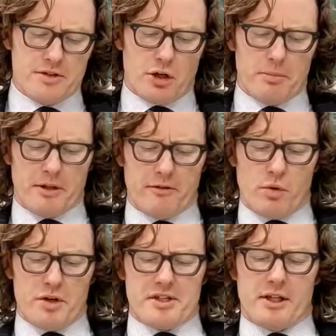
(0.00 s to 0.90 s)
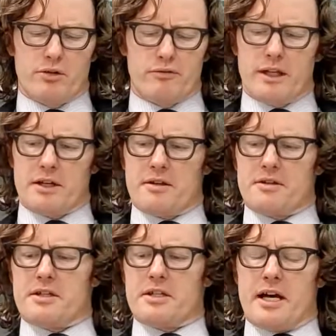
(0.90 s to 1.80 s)
topic of what is unlawful under the
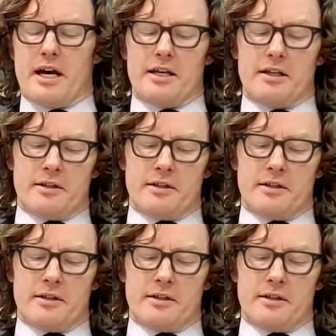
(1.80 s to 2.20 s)
DDA,